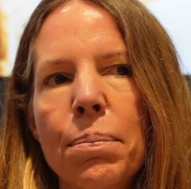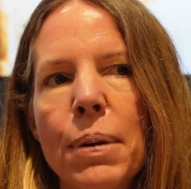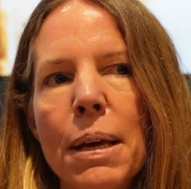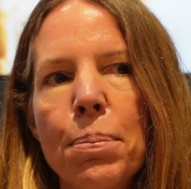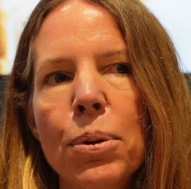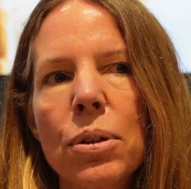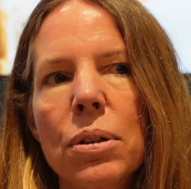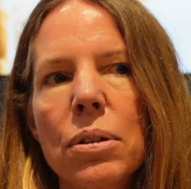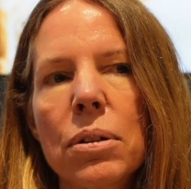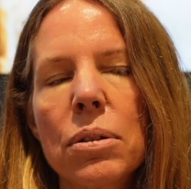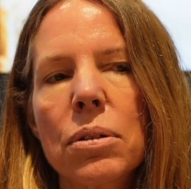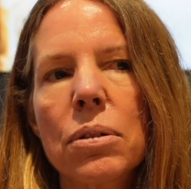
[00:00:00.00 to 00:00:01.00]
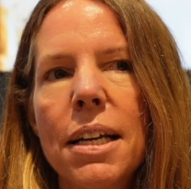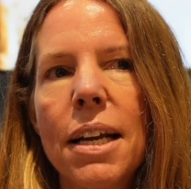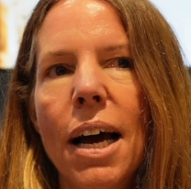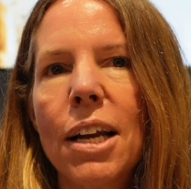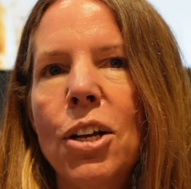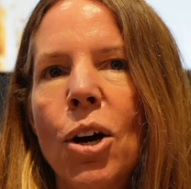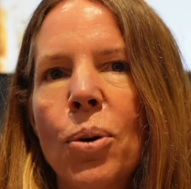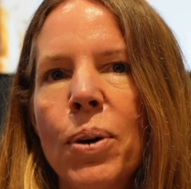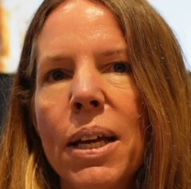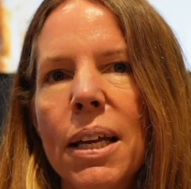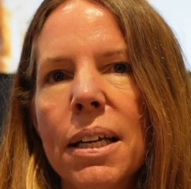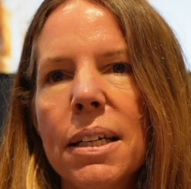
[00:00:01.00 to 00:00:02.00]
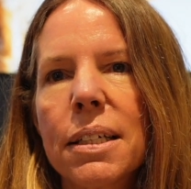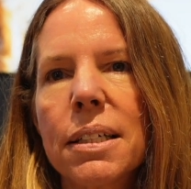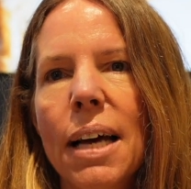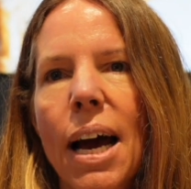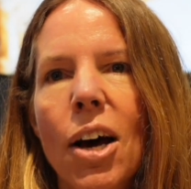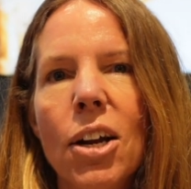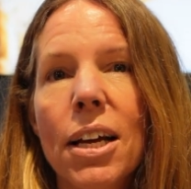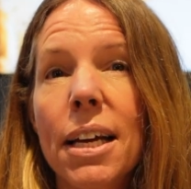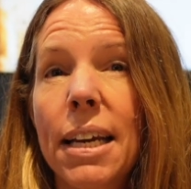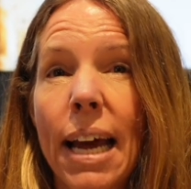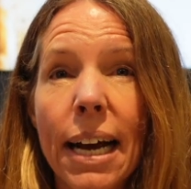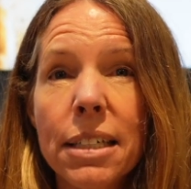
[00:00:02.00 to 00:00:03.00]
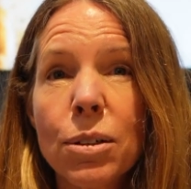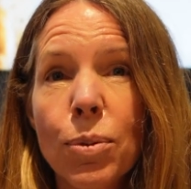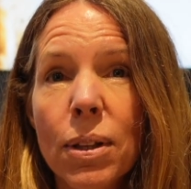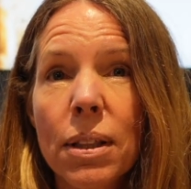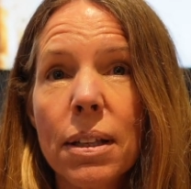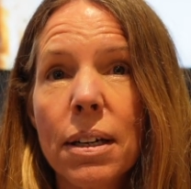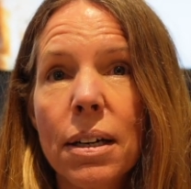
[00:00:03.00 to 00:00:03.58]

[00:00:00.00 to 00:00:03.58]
people not knowing how to connect with